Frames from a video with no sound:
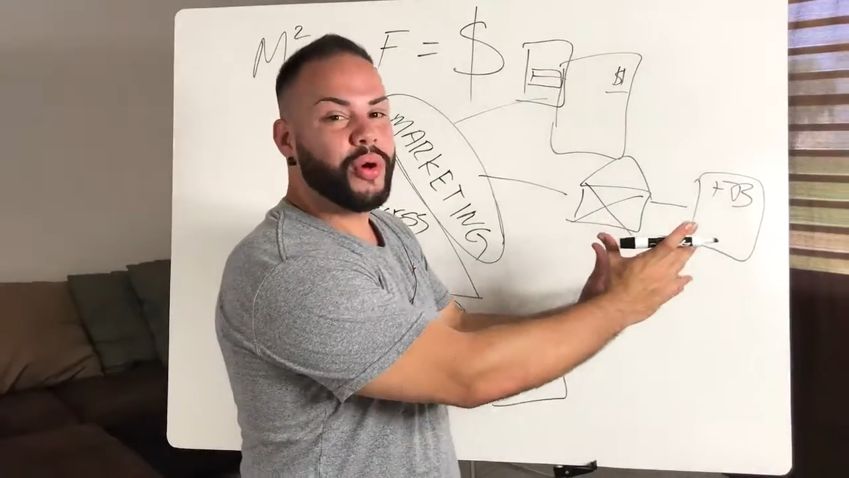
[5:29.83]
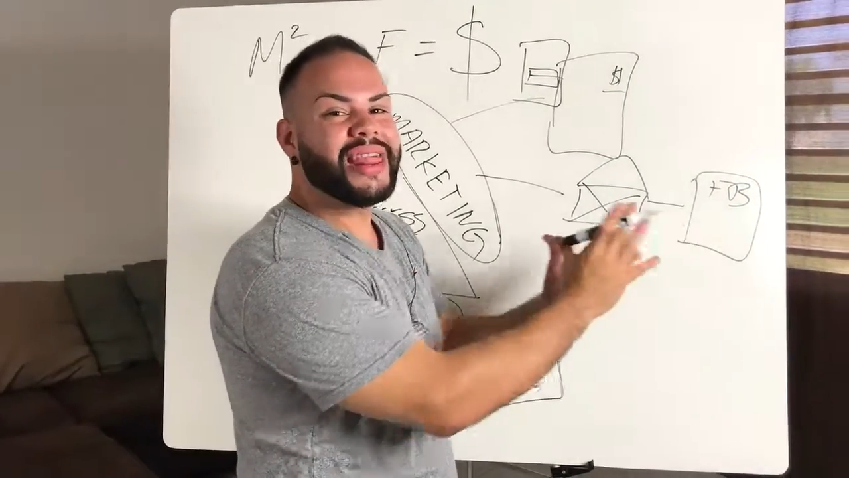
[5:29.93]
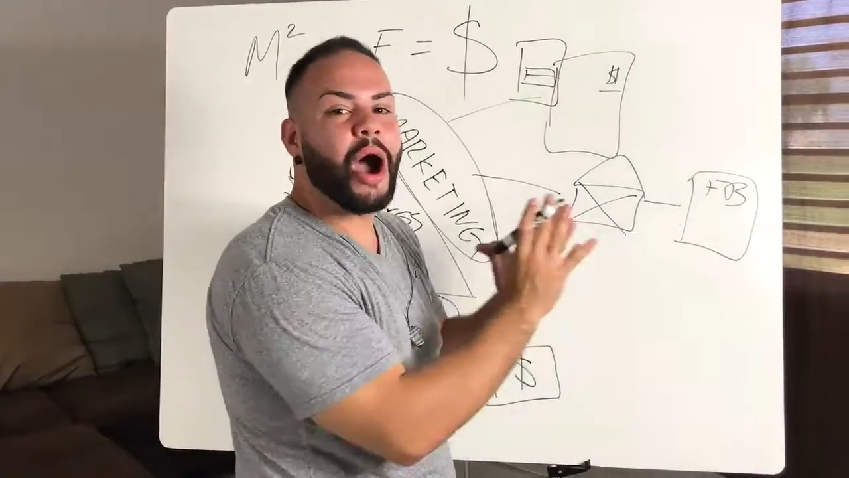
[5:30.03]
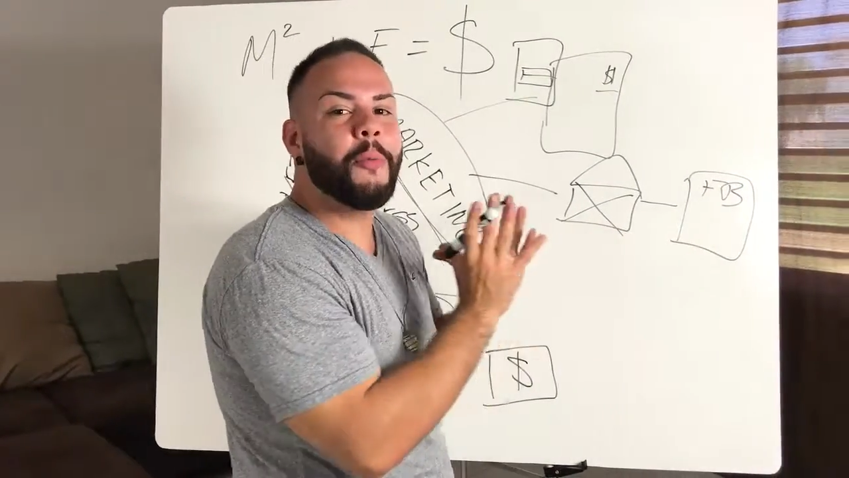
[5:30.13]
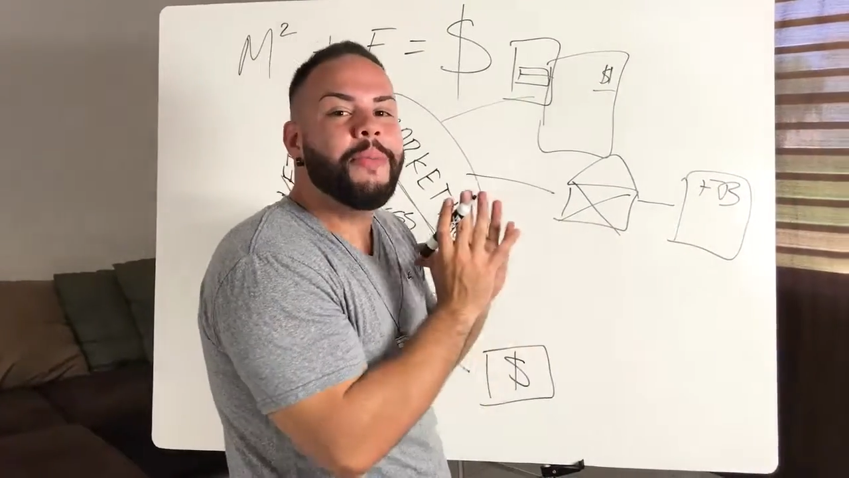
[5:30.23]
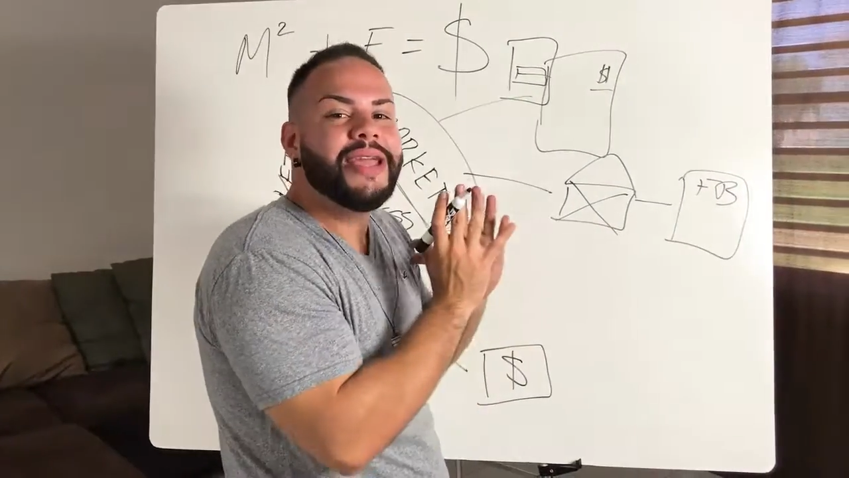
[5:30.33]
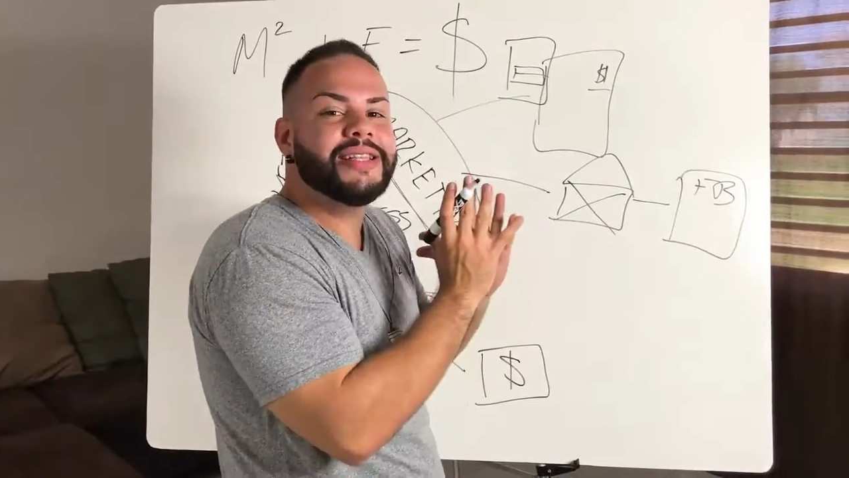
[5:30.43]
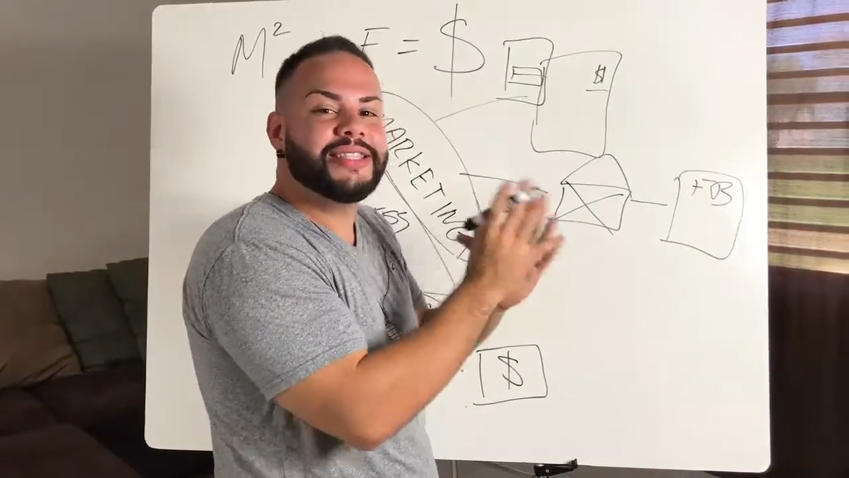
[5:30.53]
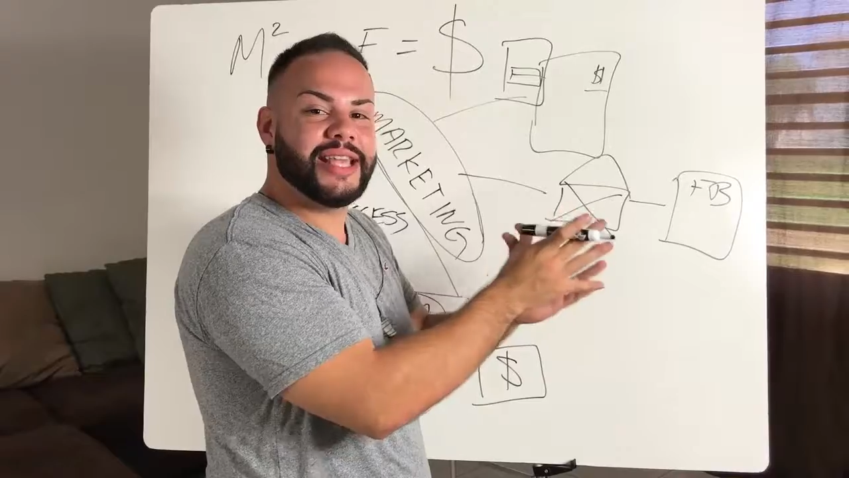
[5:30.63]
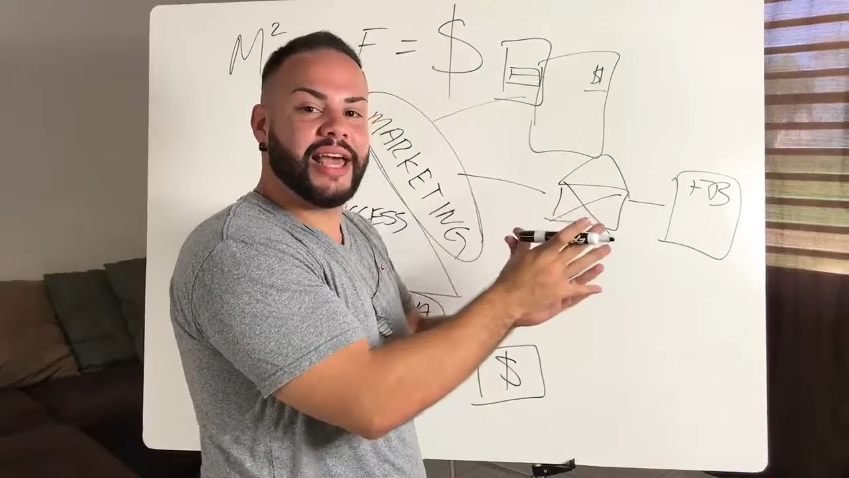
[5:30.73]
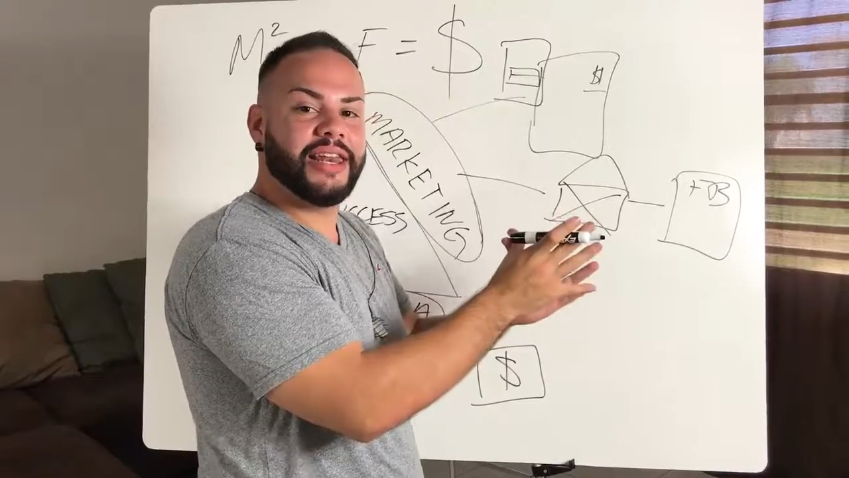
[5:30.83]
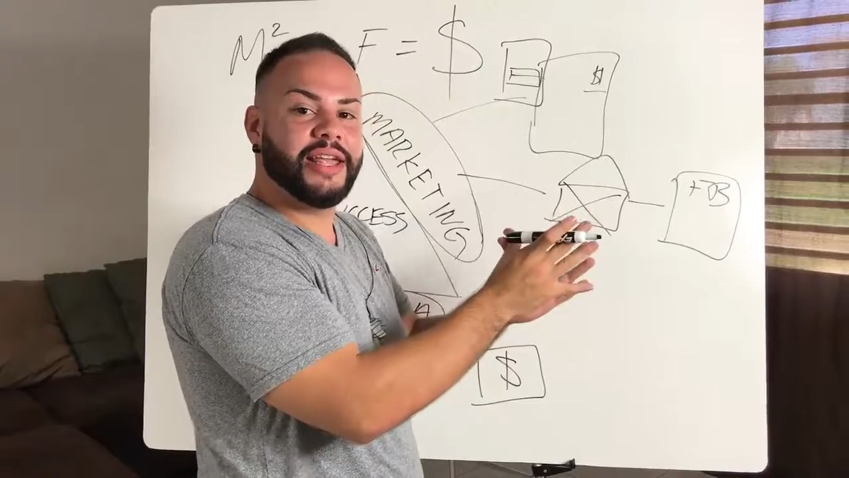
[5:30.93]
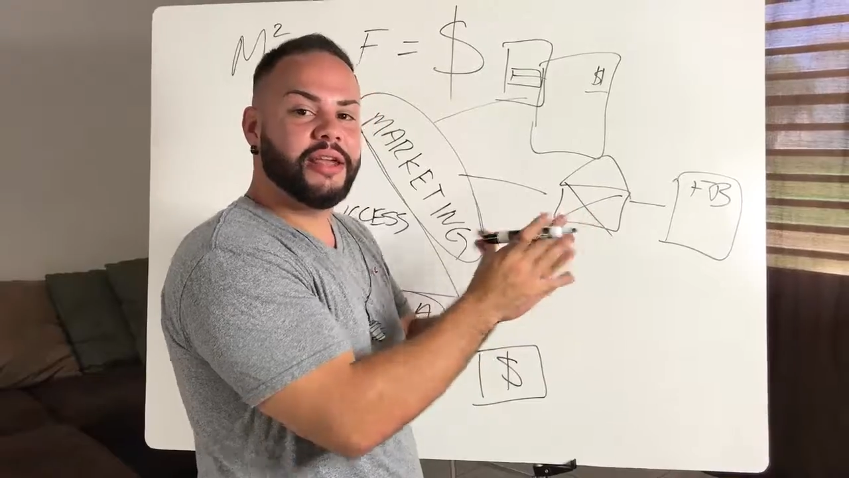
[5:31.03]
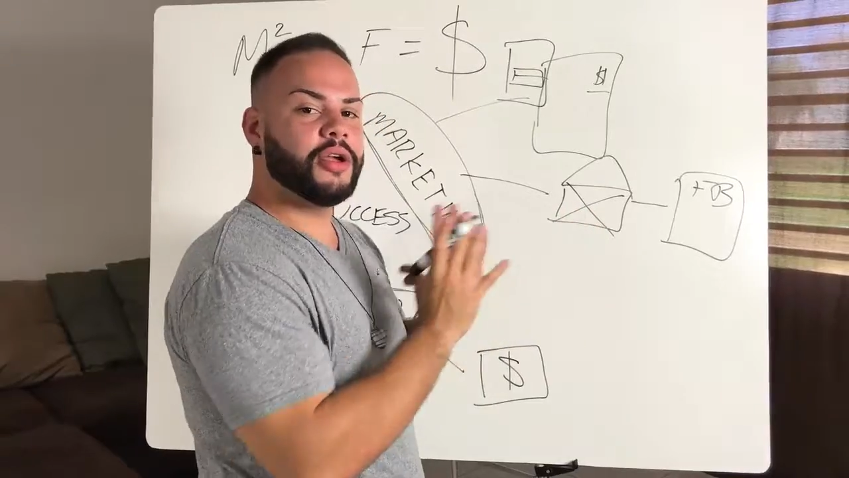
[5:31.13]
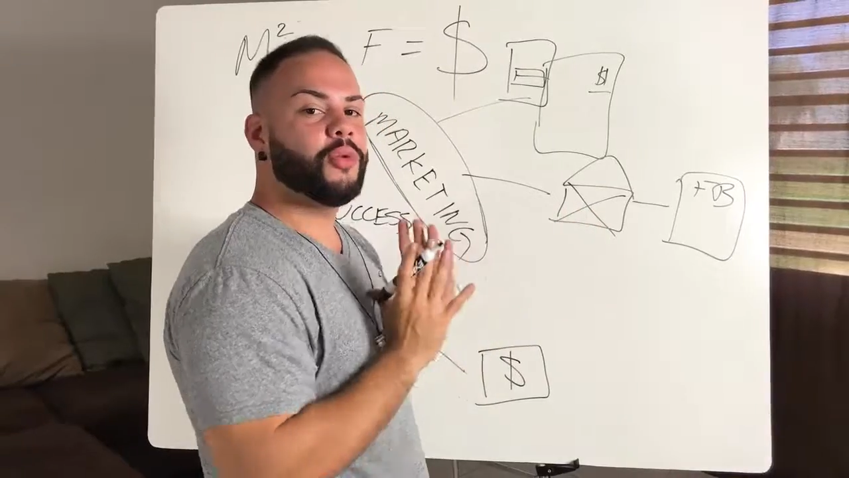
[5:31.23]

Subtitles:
without being selling,